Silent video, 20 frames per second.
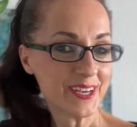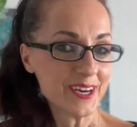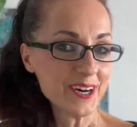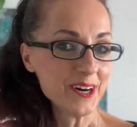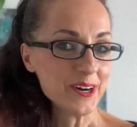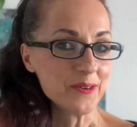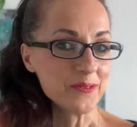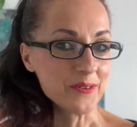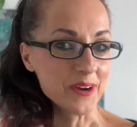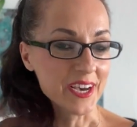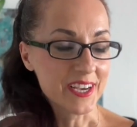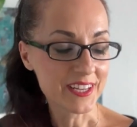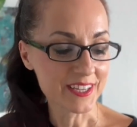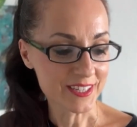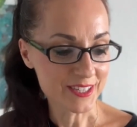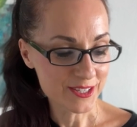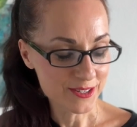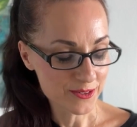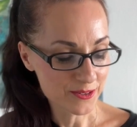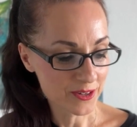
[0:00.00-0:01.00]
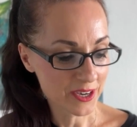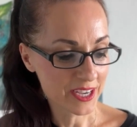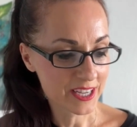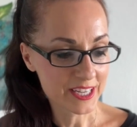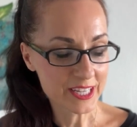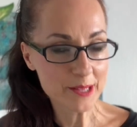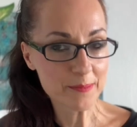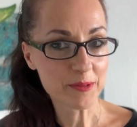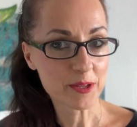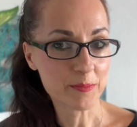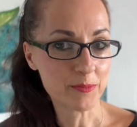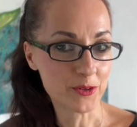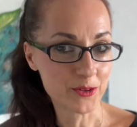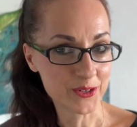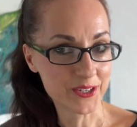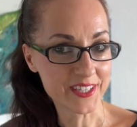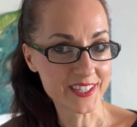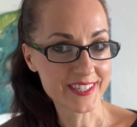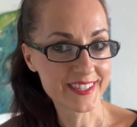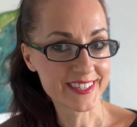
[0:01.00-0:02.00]
Alrighty, so a little bit
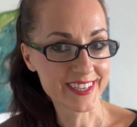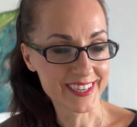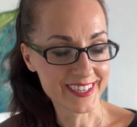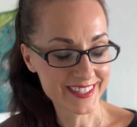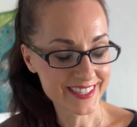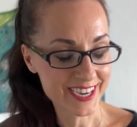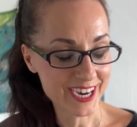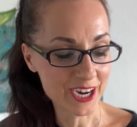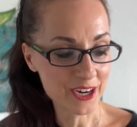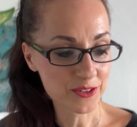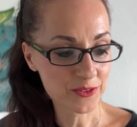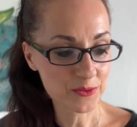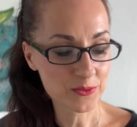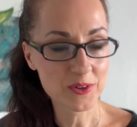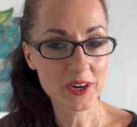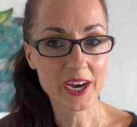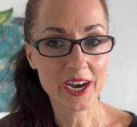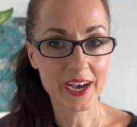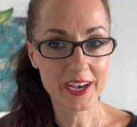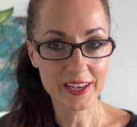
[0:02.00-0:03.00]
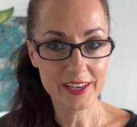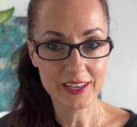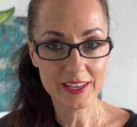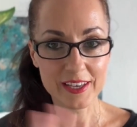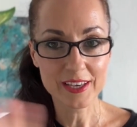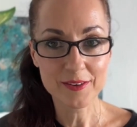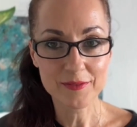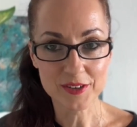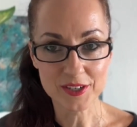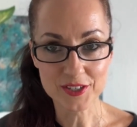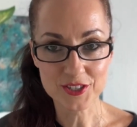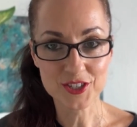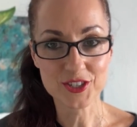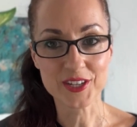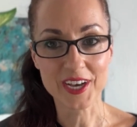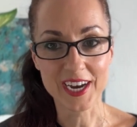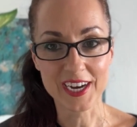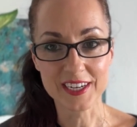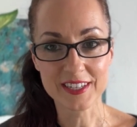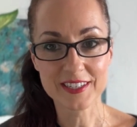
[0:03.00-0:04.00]
more insight. How do I even
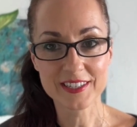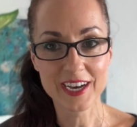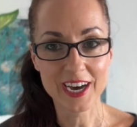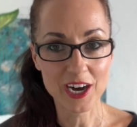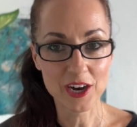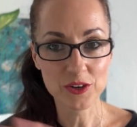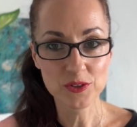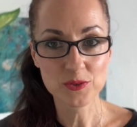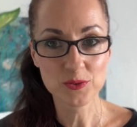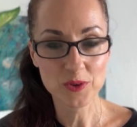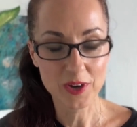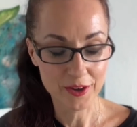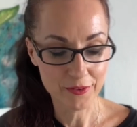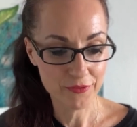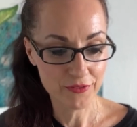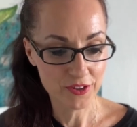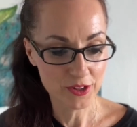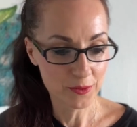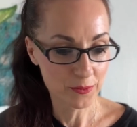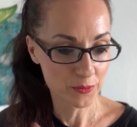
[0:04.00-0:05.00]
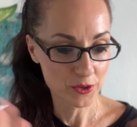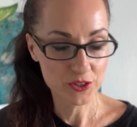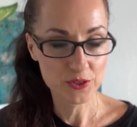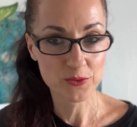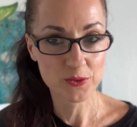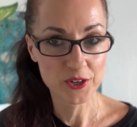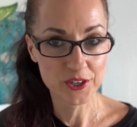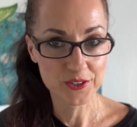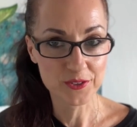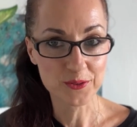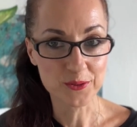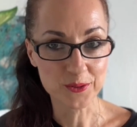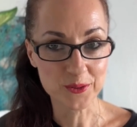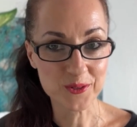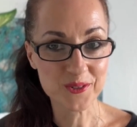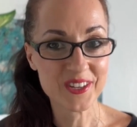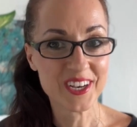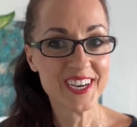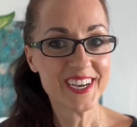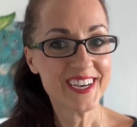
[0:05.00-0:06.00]
start? How do I film? What do I
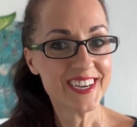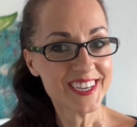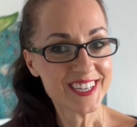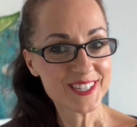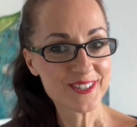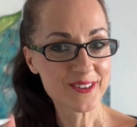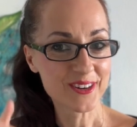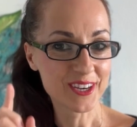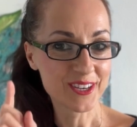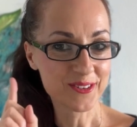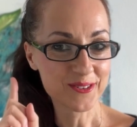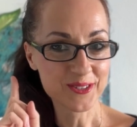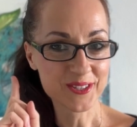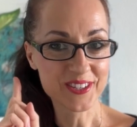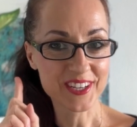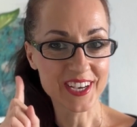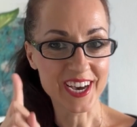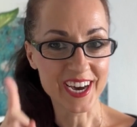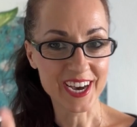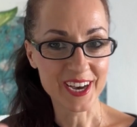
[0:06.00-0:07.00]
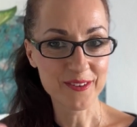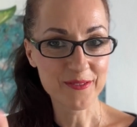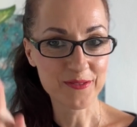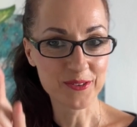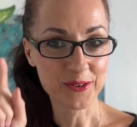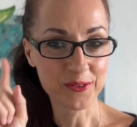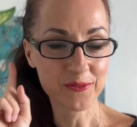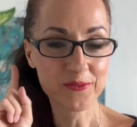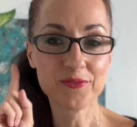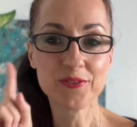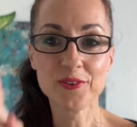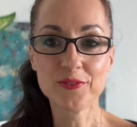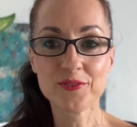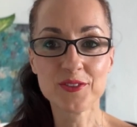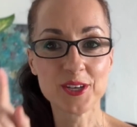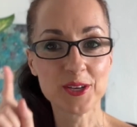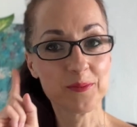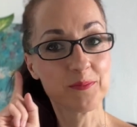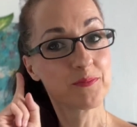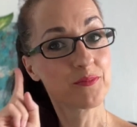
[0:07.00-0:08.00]
use? So I use the iPhone
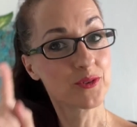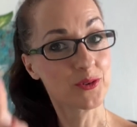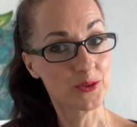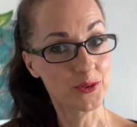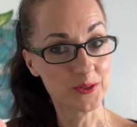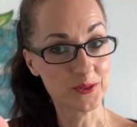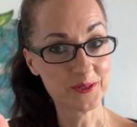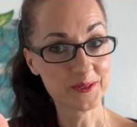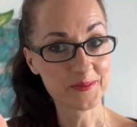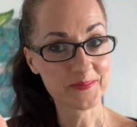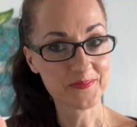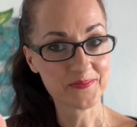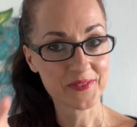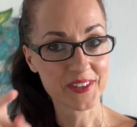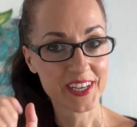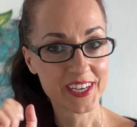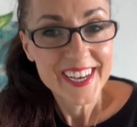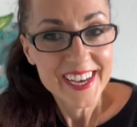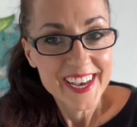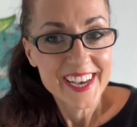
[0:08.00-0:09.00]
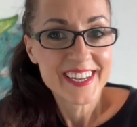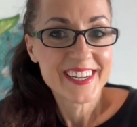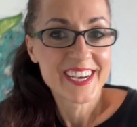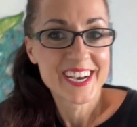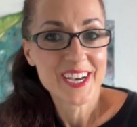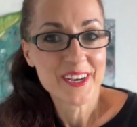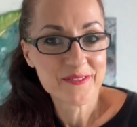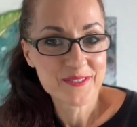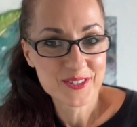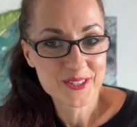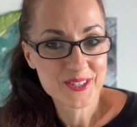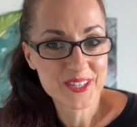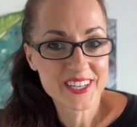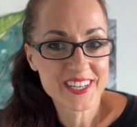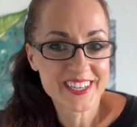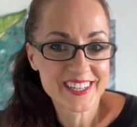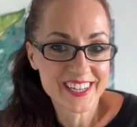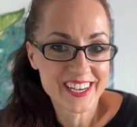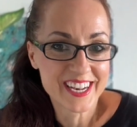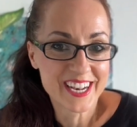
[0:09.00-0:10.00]
15 Pro, and I have to say
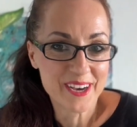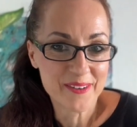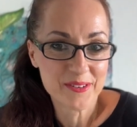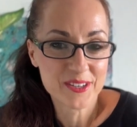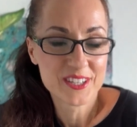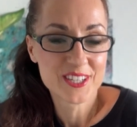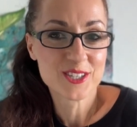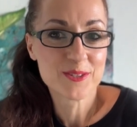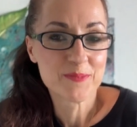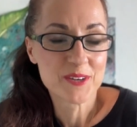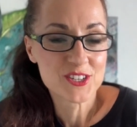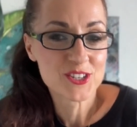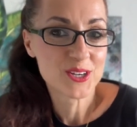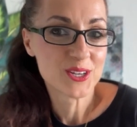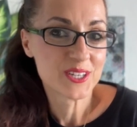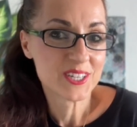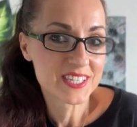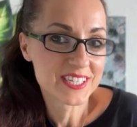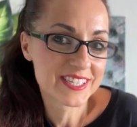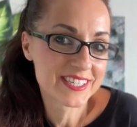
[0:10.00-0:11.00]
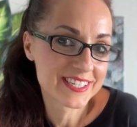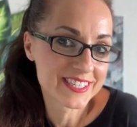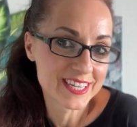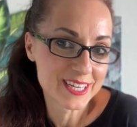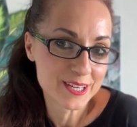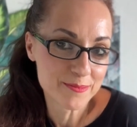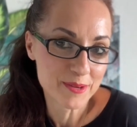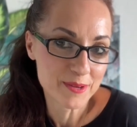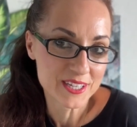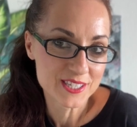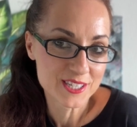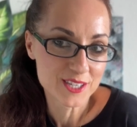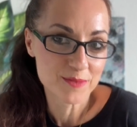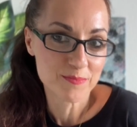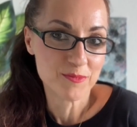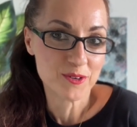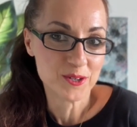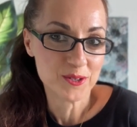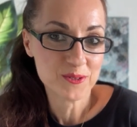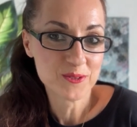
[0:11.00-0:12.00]
that I love it, especially the cinematic
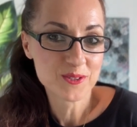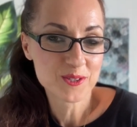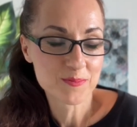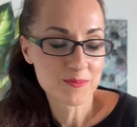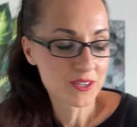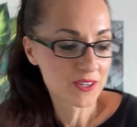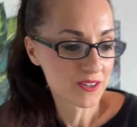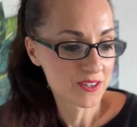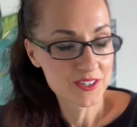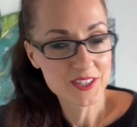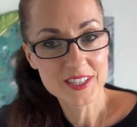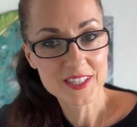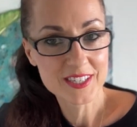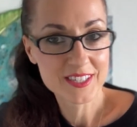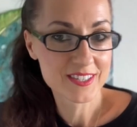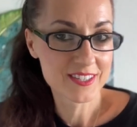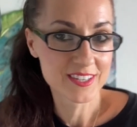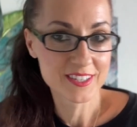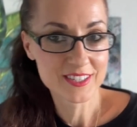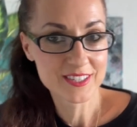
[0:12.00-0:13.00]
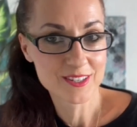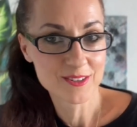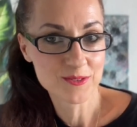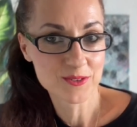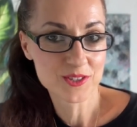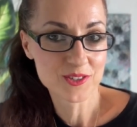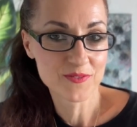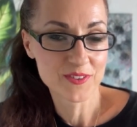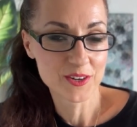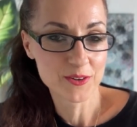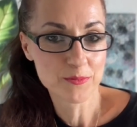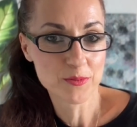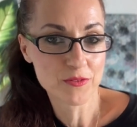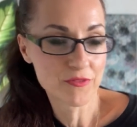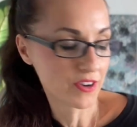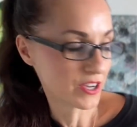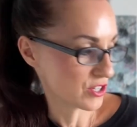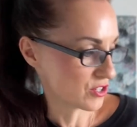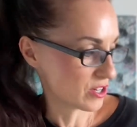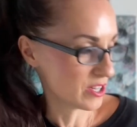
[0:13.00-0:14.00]
mode, because it just looks very
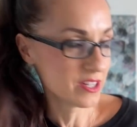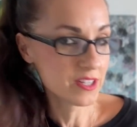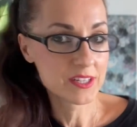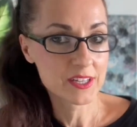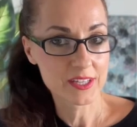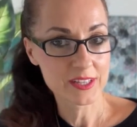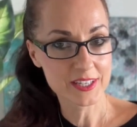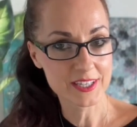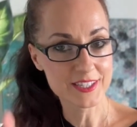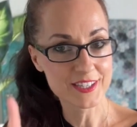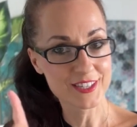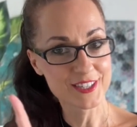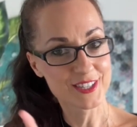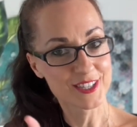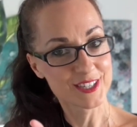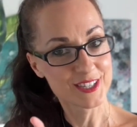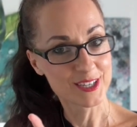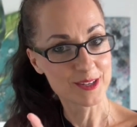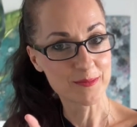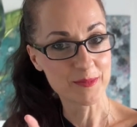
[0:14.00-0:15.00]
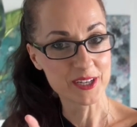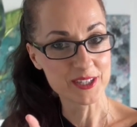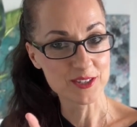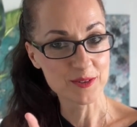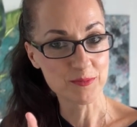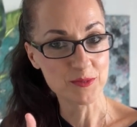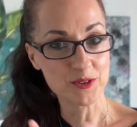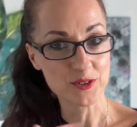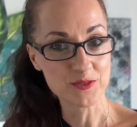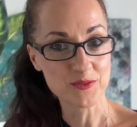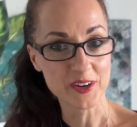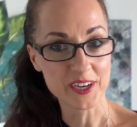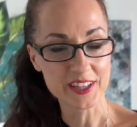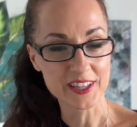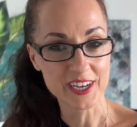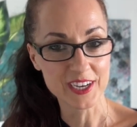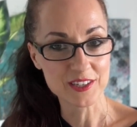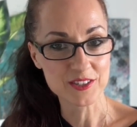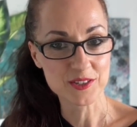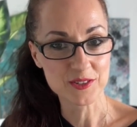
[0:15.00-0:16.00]
professional. This is the cinematic mode right
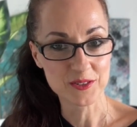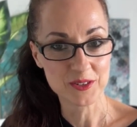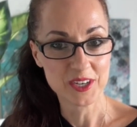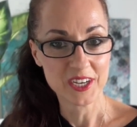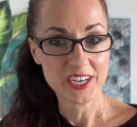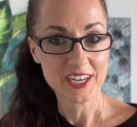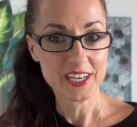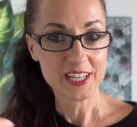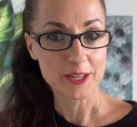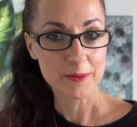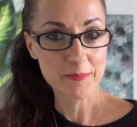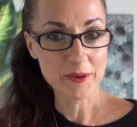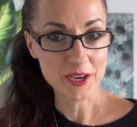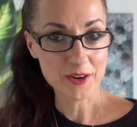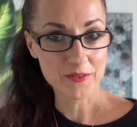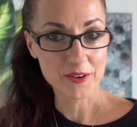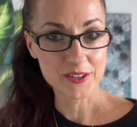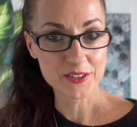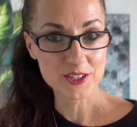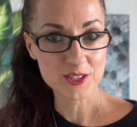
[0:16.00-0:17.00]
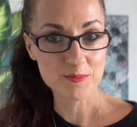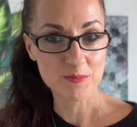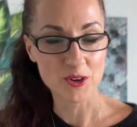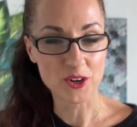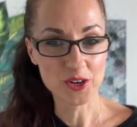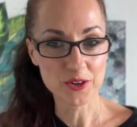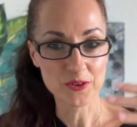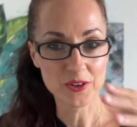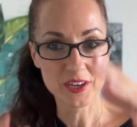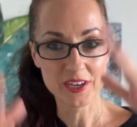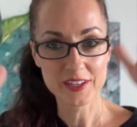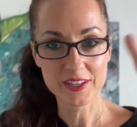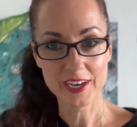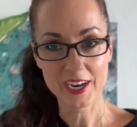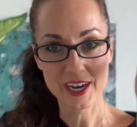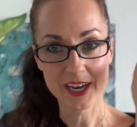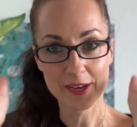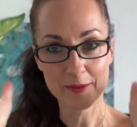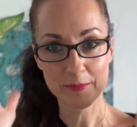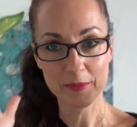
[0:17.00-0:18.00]
now, so the background is blurry and
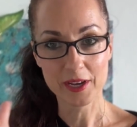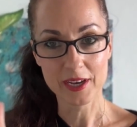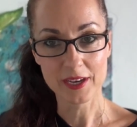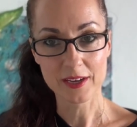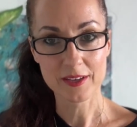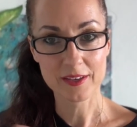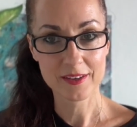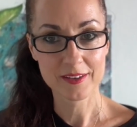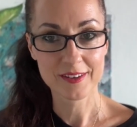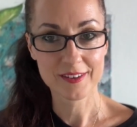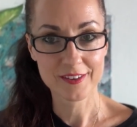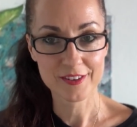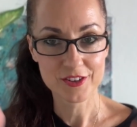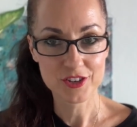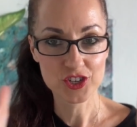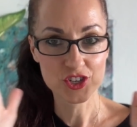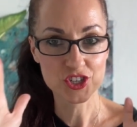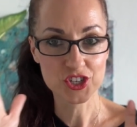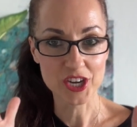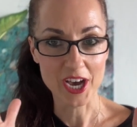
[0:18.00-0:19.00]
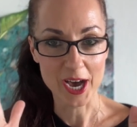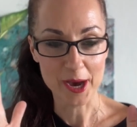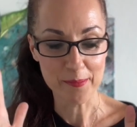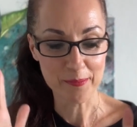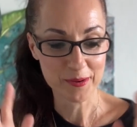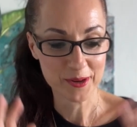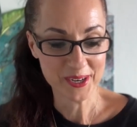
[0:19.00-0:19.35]
I'm like sharp.